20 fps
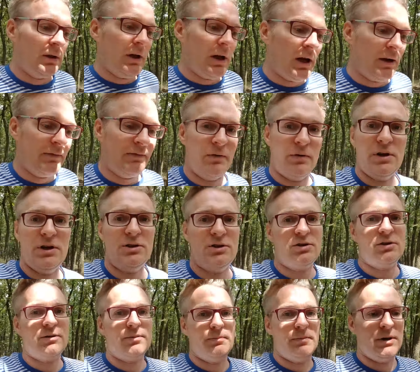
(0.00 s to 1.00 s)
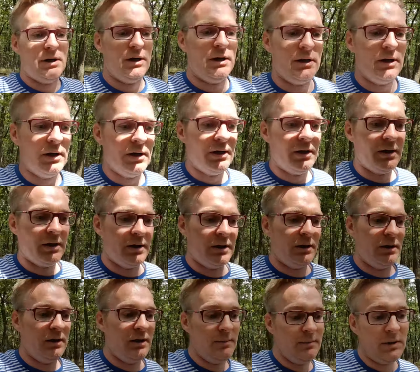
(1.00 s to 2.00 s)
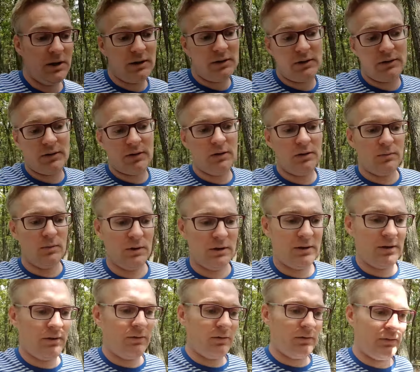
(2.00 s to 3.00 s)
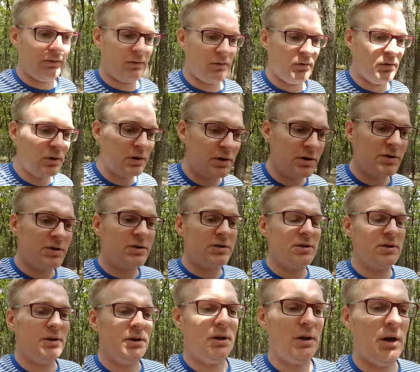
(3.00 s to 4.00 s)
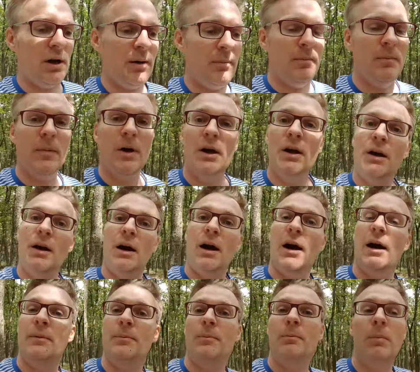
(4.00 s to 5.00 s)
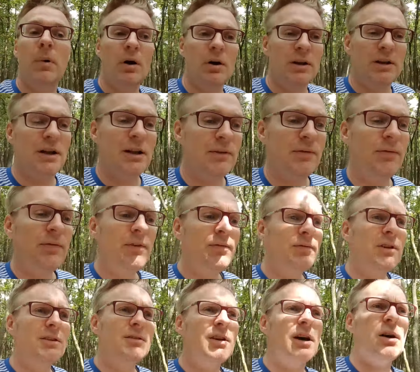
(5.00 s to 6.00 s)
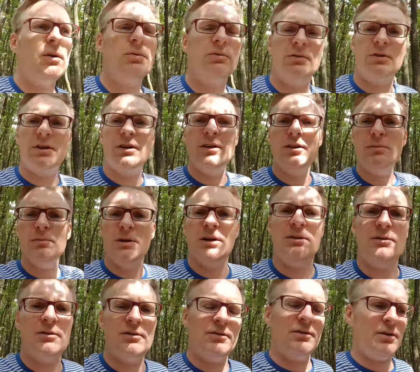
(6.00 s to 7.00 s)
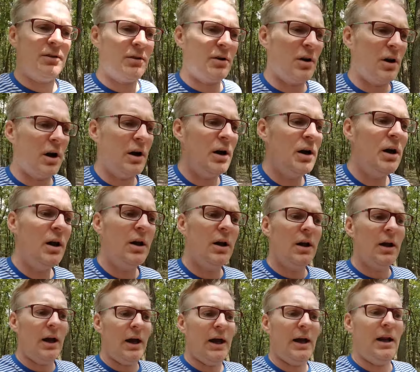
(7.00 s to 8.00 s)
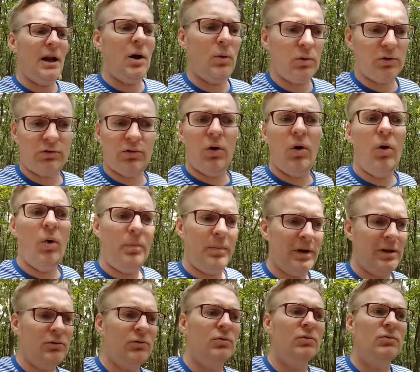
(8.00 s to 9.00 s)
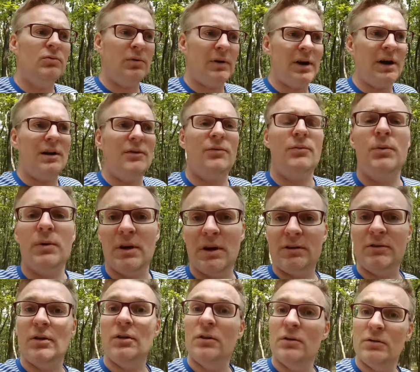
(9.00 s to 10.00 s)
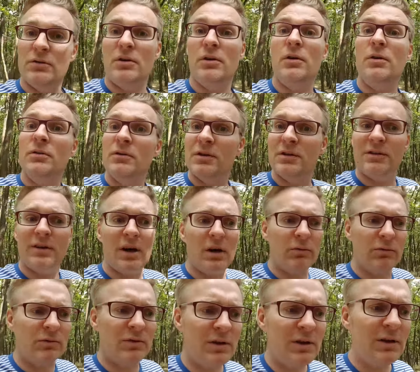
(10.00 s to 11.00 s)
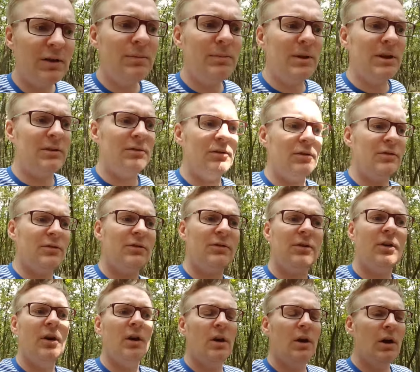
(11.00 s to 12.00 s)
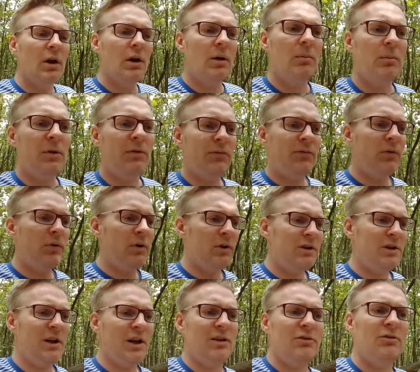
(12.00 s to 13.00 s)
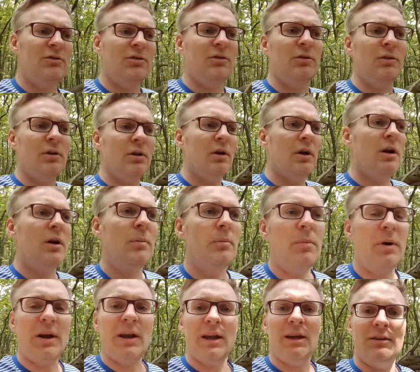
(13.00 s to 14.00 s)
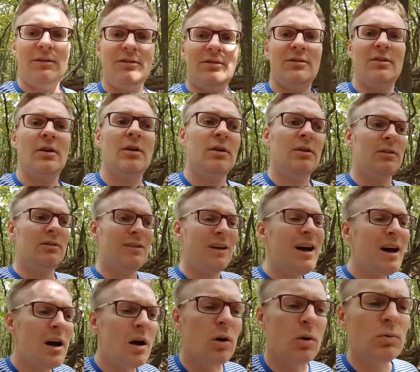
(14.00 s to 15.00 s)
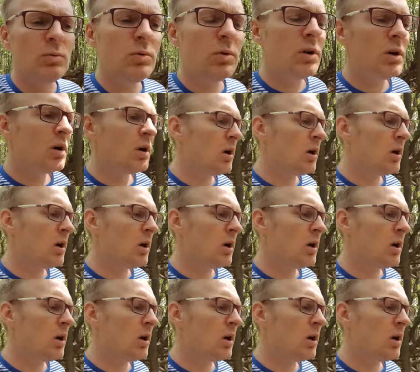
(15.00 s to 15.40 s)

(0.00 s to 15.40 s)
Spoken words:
I've reached my limit with this, of course. I bought it at 50,000 kilometers, the car, and I was hoping to drive with it another 100,000 kilometers before the engine breaks down.